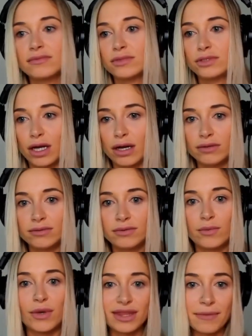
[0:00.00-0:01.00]
So
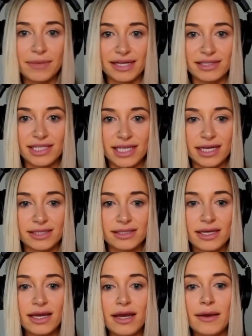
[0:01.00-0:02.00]
what that means is